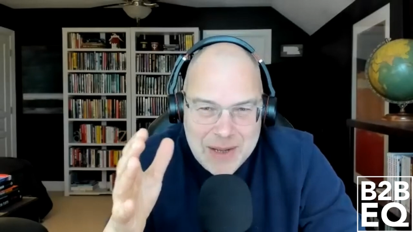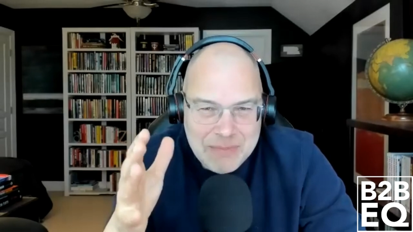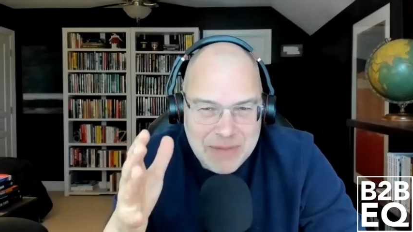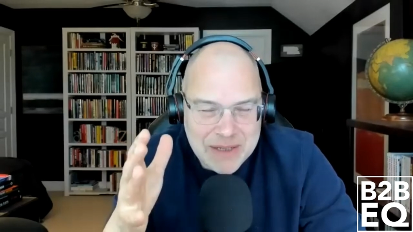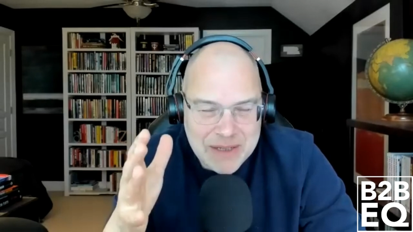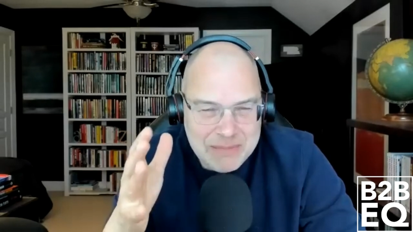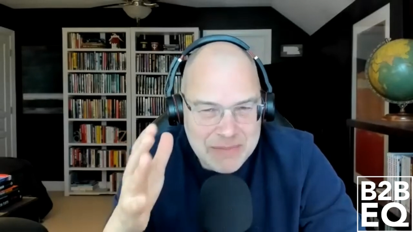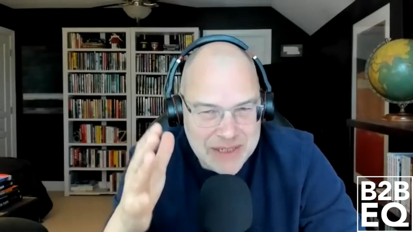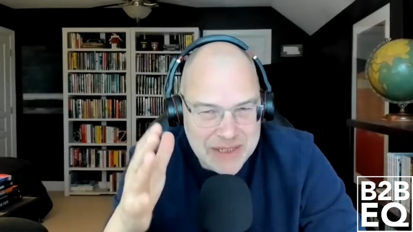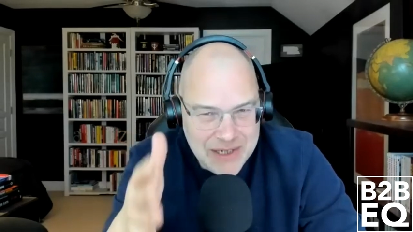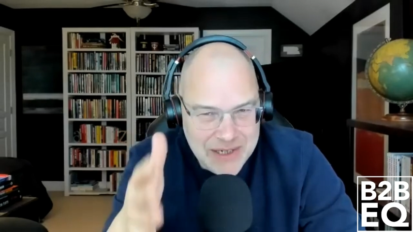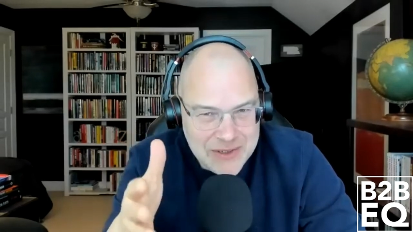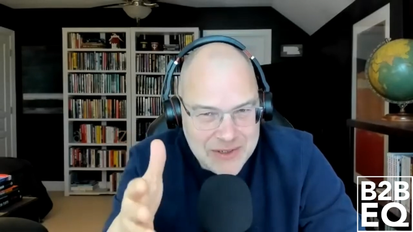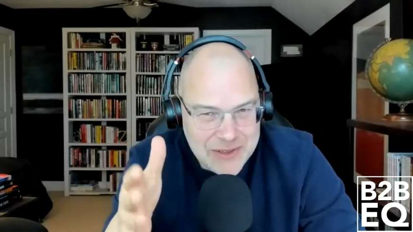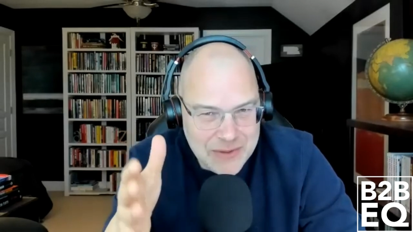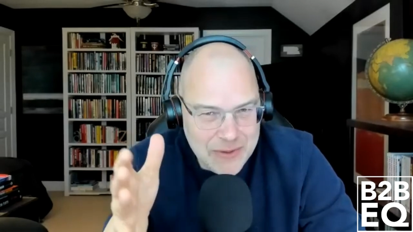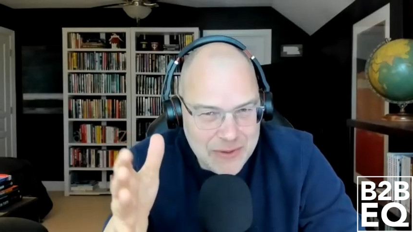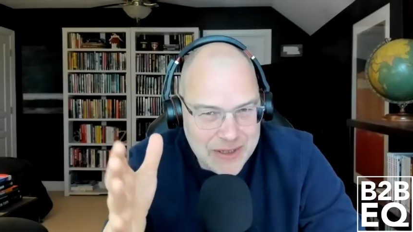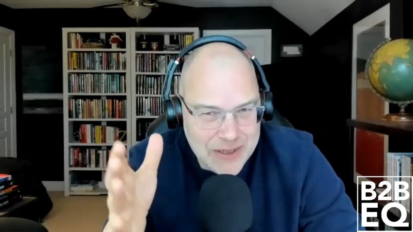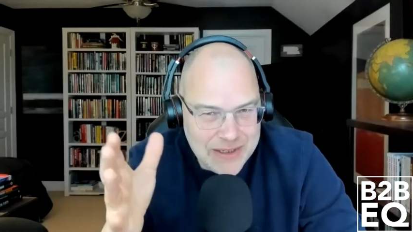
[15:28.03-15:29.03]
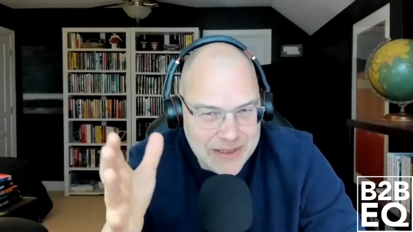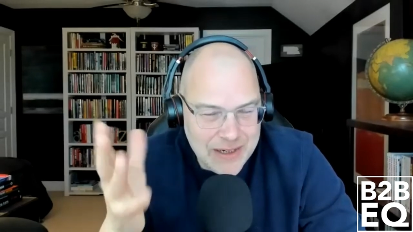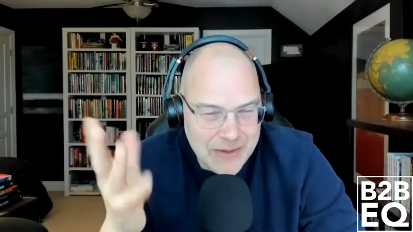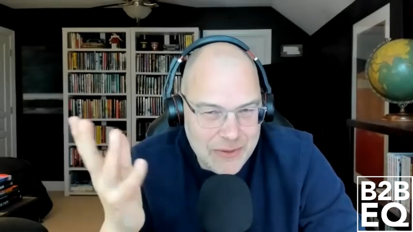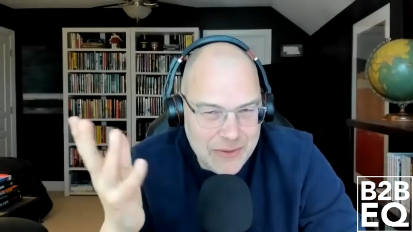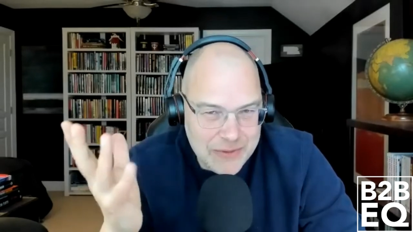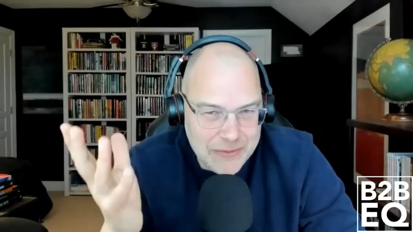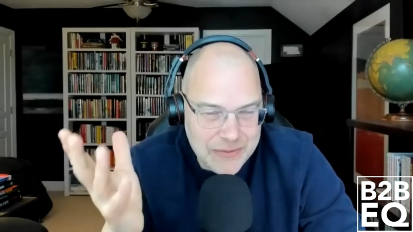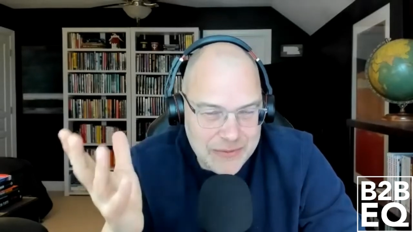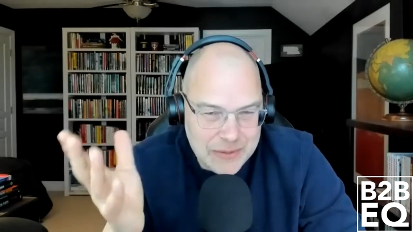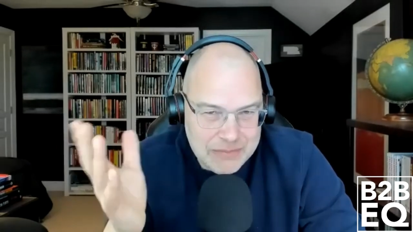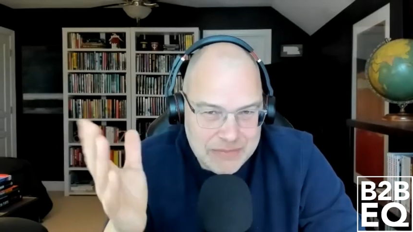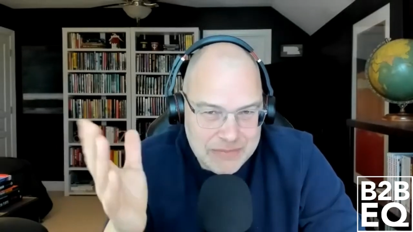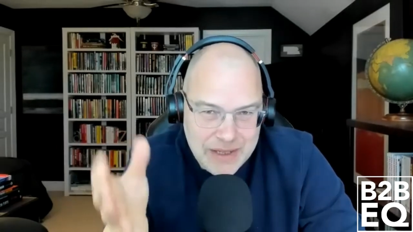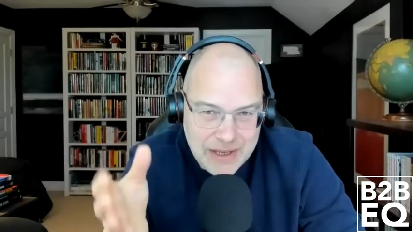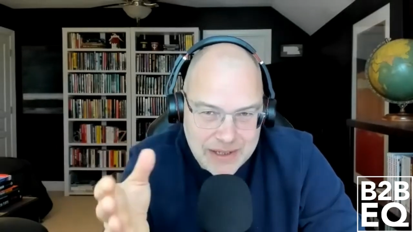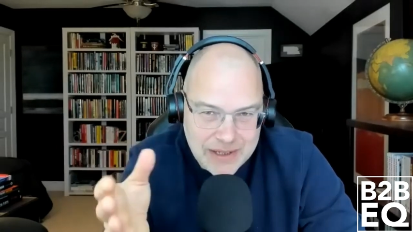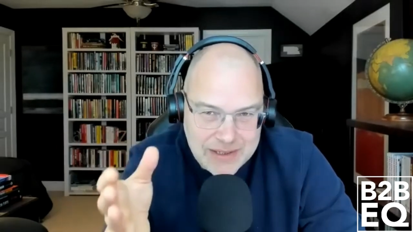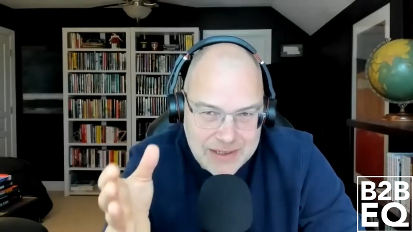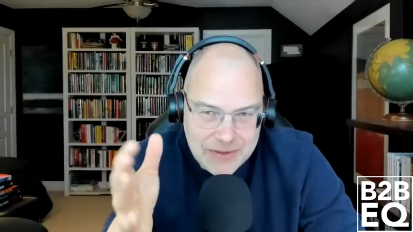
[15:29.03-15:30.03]
But but here's the one that I want to film
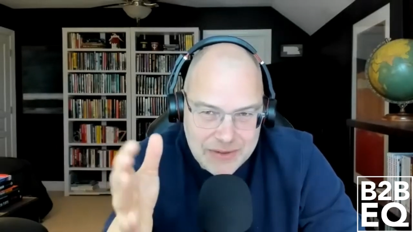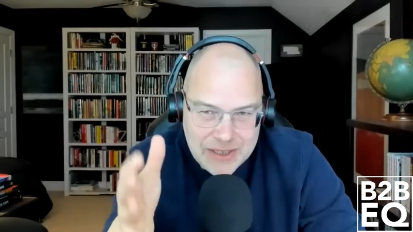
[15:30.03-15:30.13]
next.